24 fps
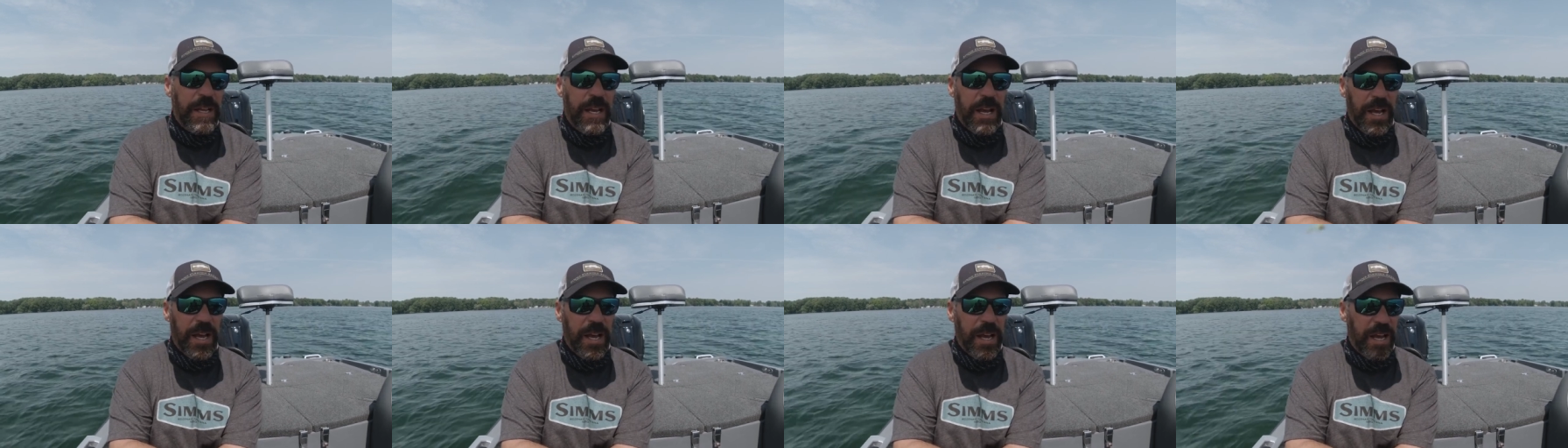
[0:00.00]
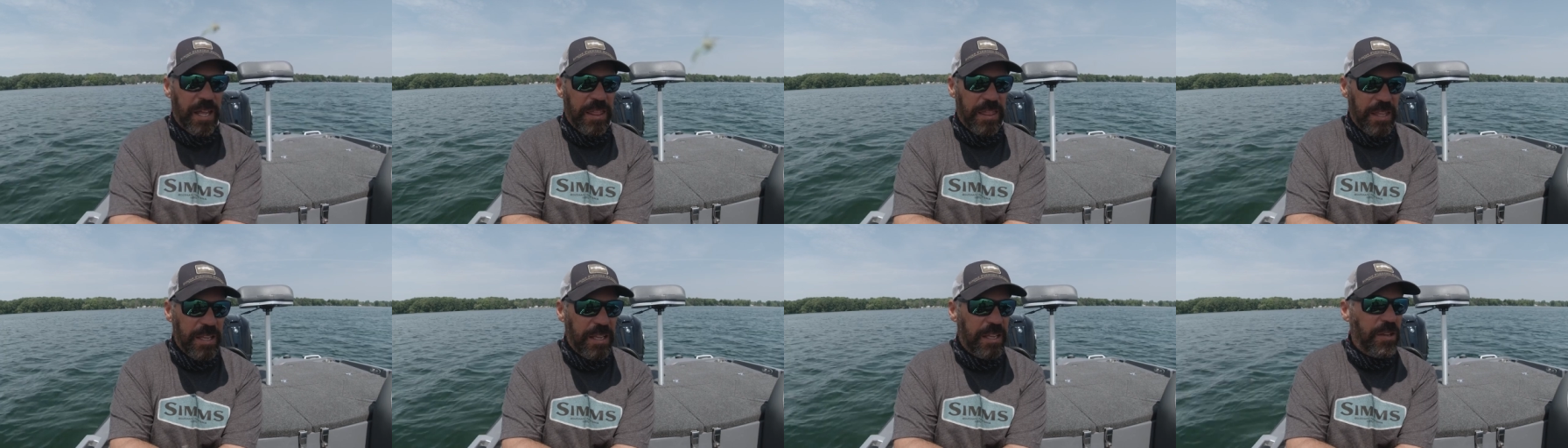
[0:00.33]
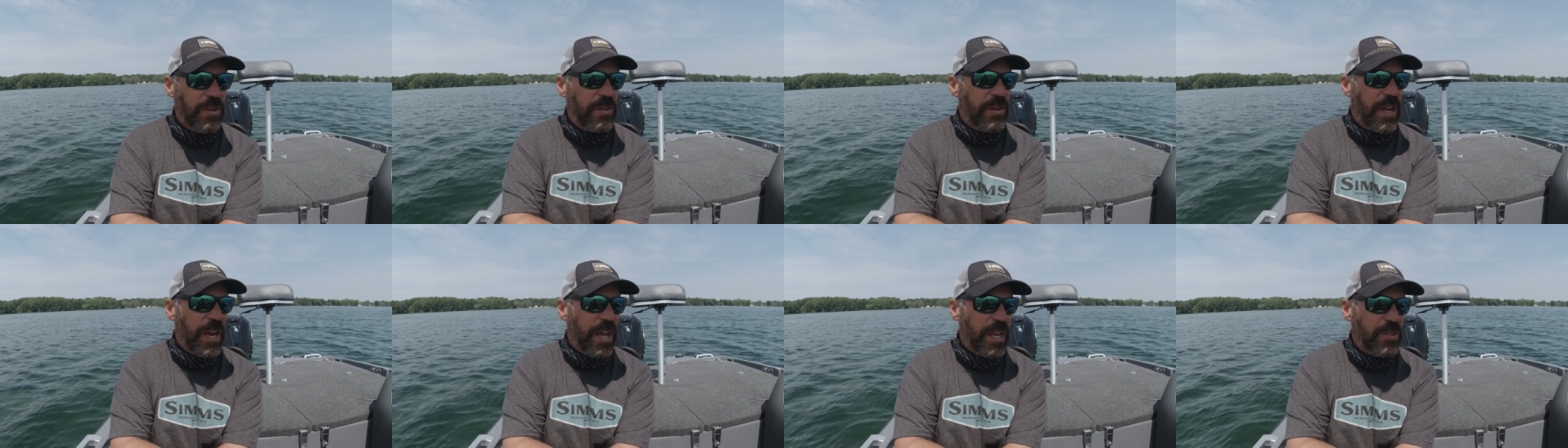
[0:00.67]
Uh, I think
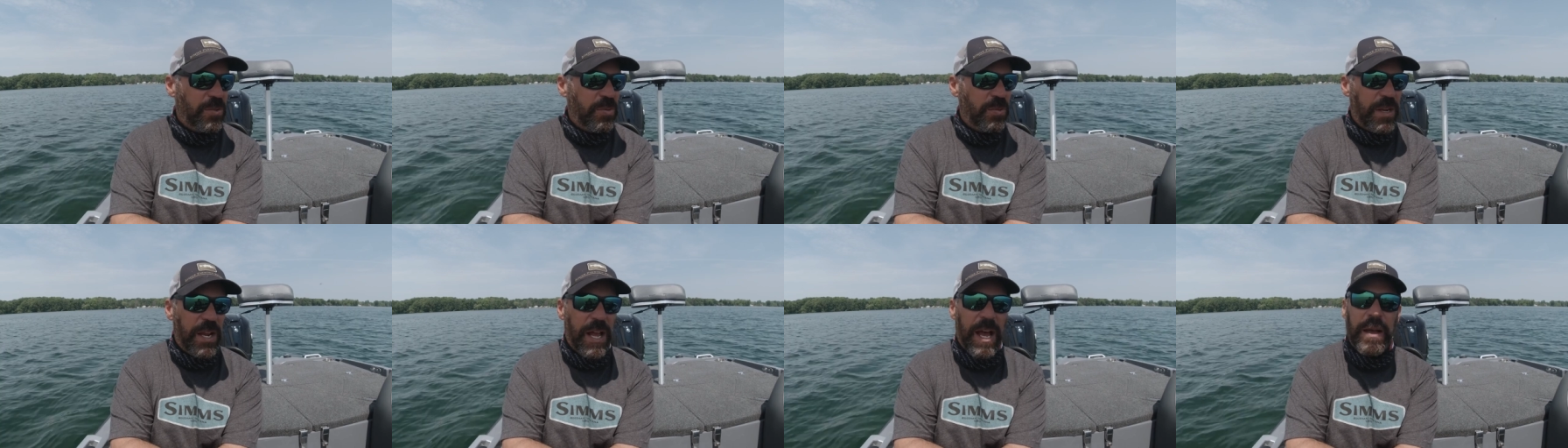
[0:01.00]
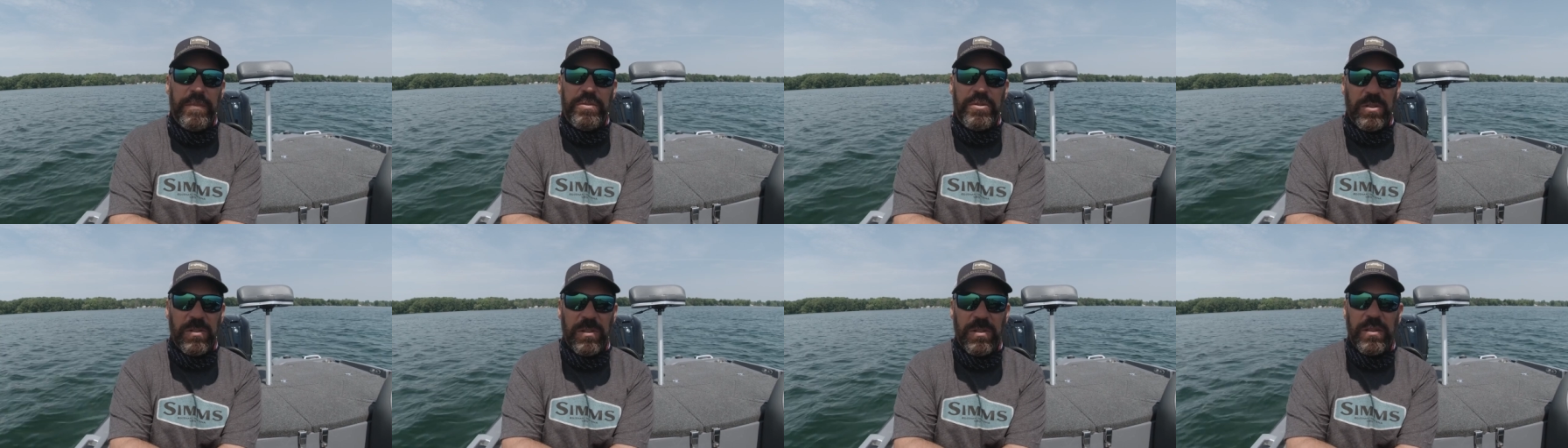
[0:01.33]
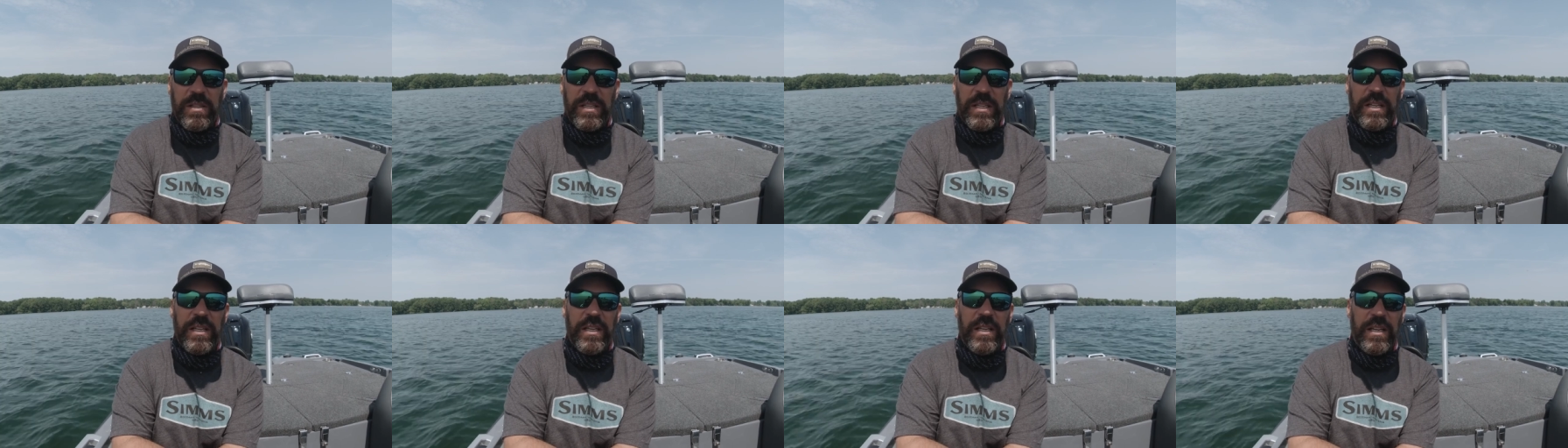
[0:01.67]
you guys would
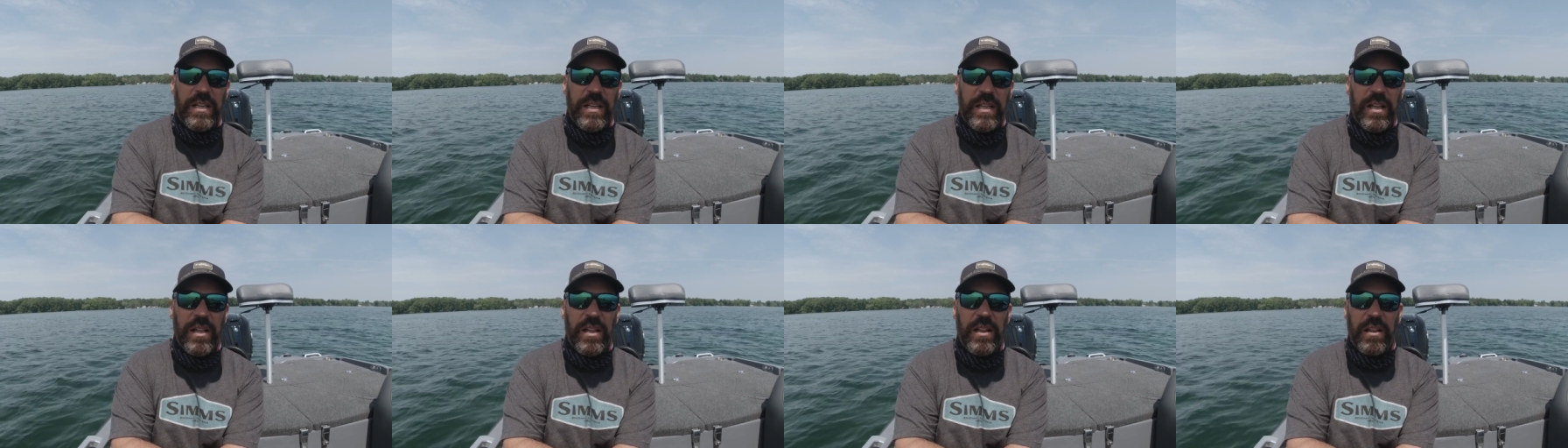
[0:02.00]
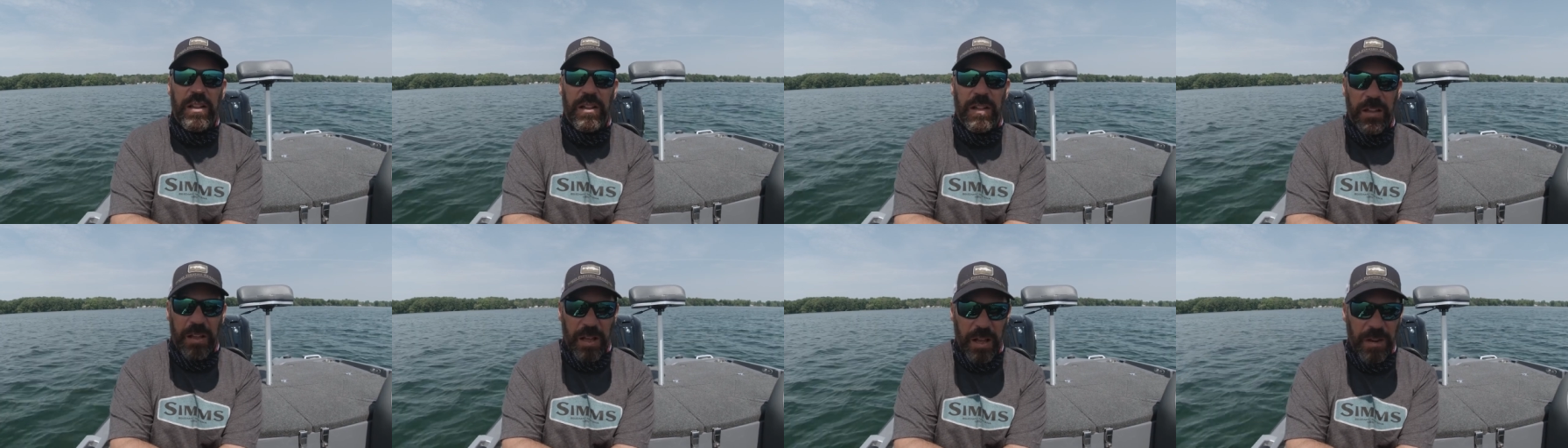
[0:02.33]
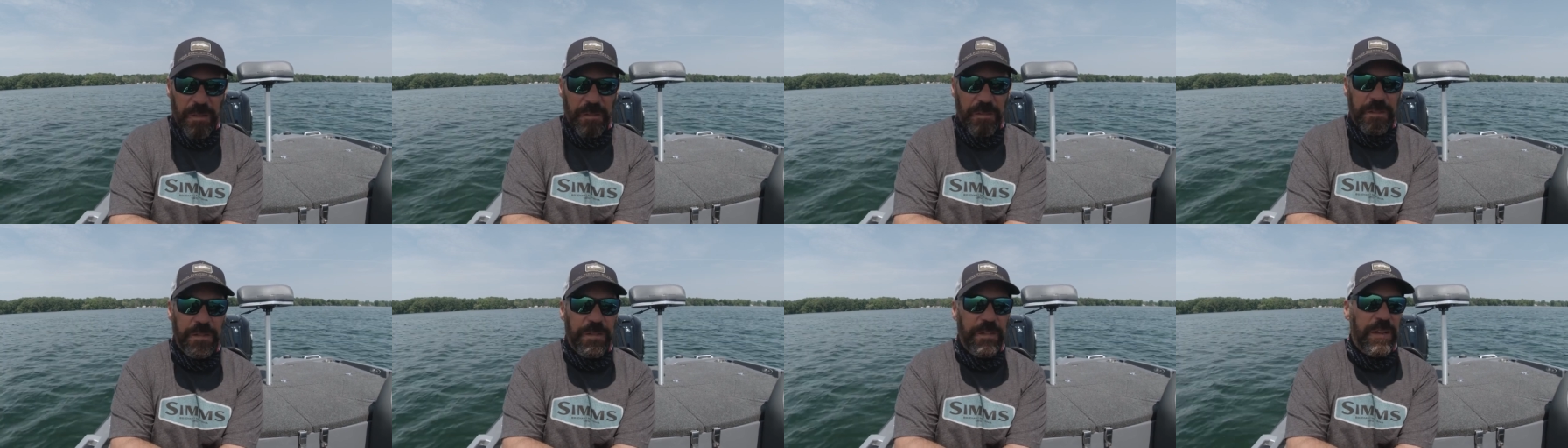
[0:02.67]
absolutely
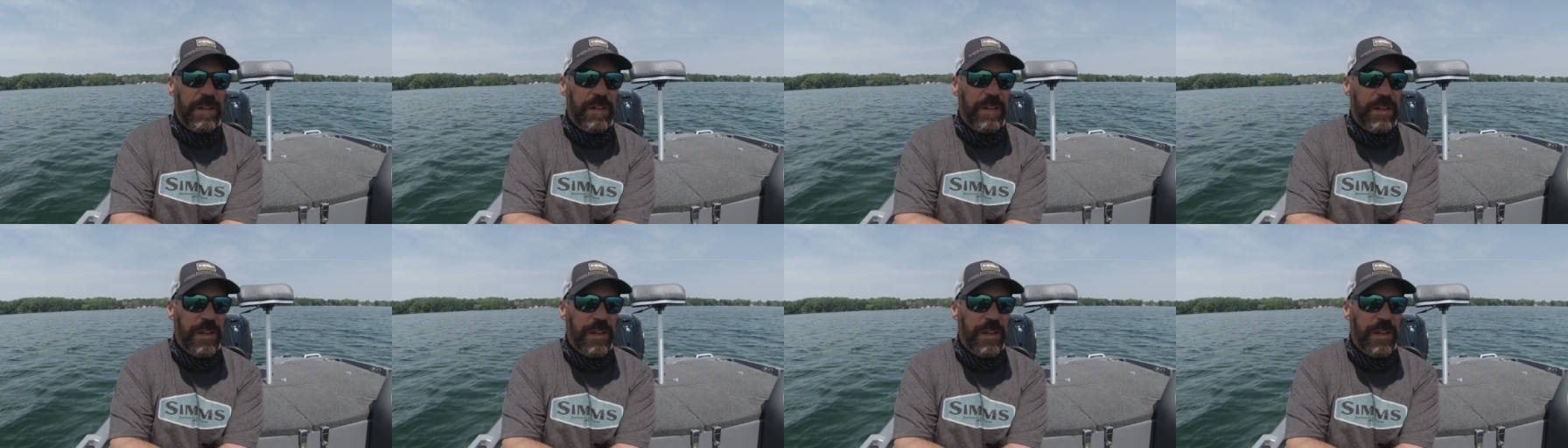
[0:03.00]
love